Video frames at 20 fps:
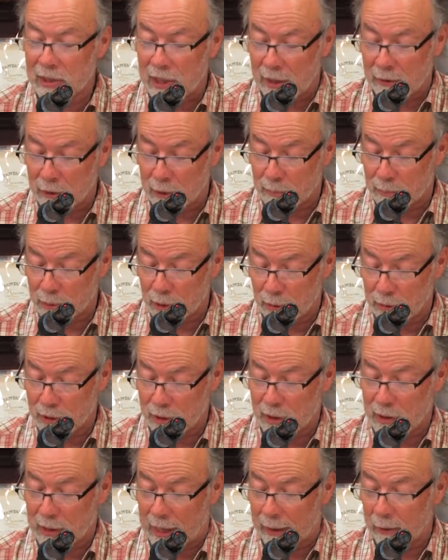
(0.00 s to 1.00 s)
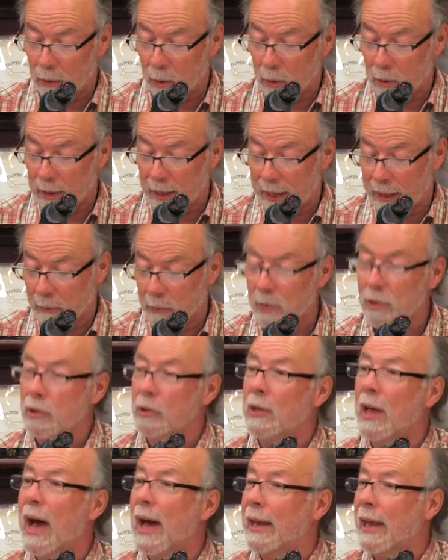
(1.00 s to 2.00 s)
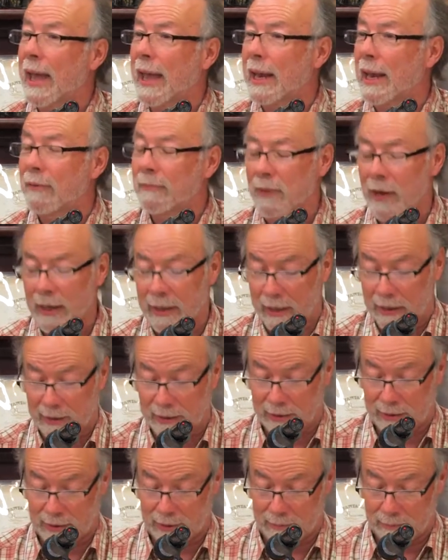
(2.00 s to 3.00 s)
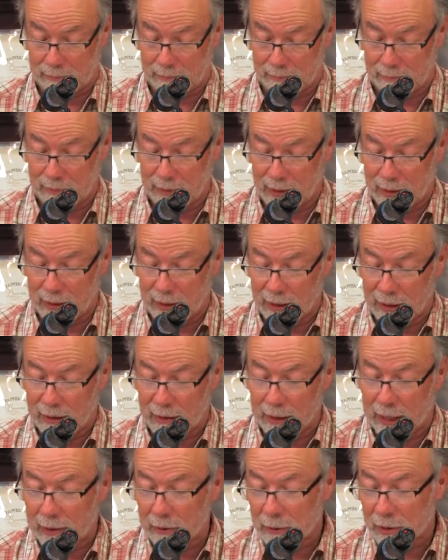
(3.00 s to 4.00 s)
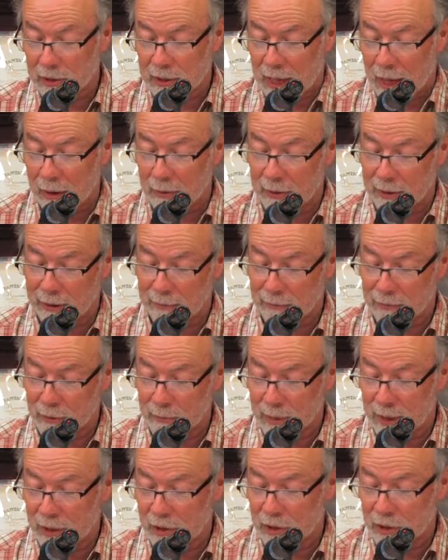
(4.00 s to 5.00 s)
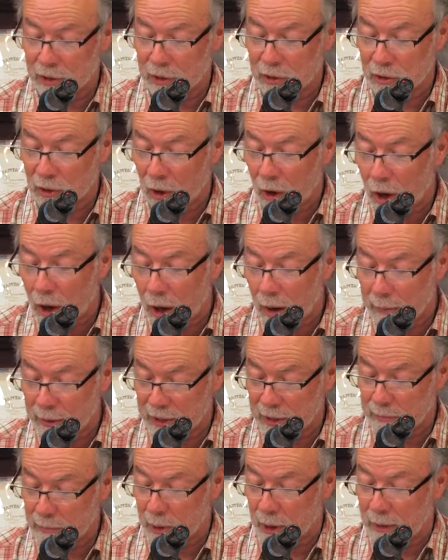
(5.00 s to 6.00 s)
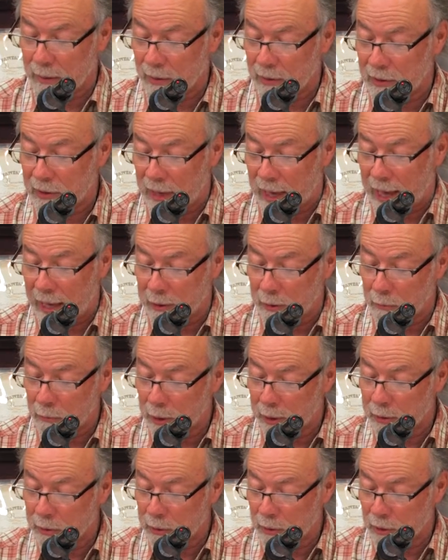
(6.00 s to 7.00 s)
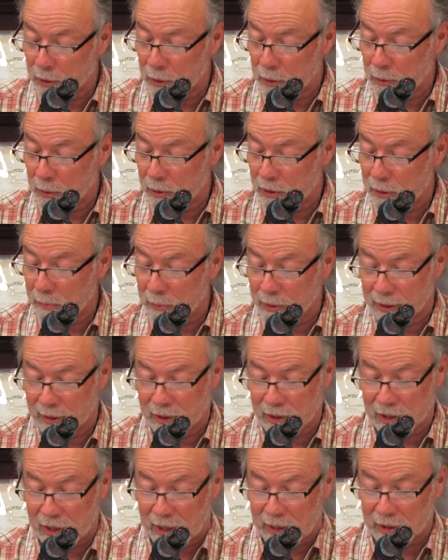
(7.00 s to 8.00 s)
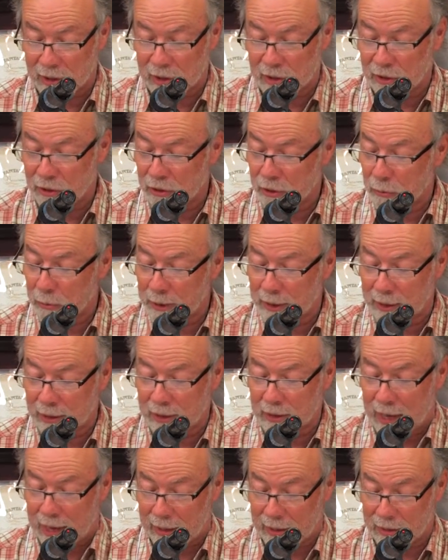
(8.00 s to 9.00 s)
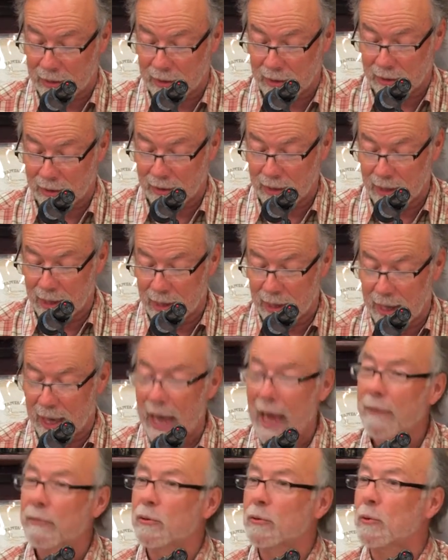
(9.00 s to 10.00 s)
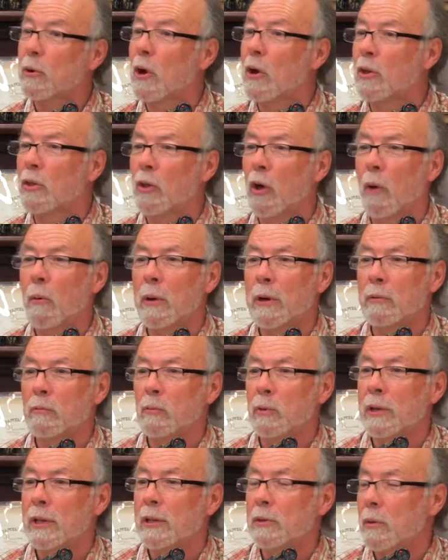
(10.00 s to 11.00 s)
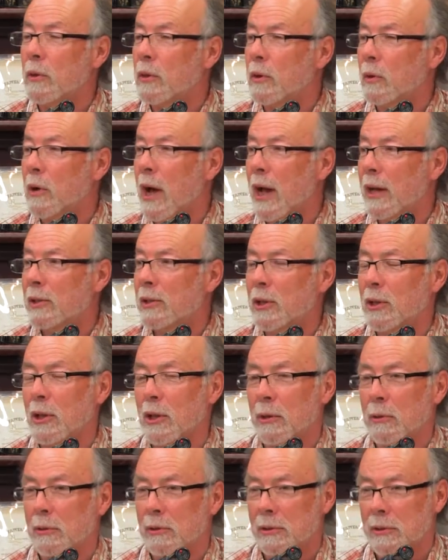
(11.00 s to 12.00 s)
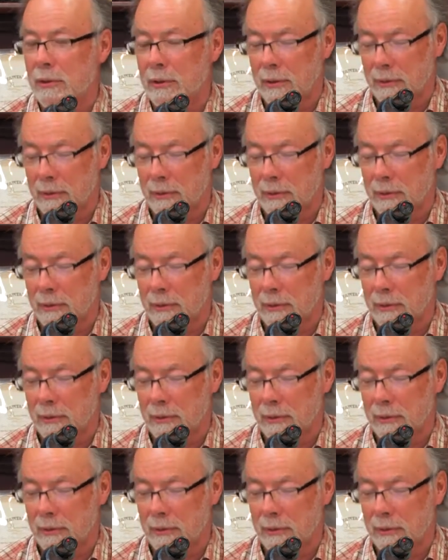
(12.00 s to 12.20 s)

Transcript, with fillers: centered approaches like whole language are not antiphonics. Letter sound information is always part of the data readers use to bring sense to reading texts. After all, no one reads with their eyes closed.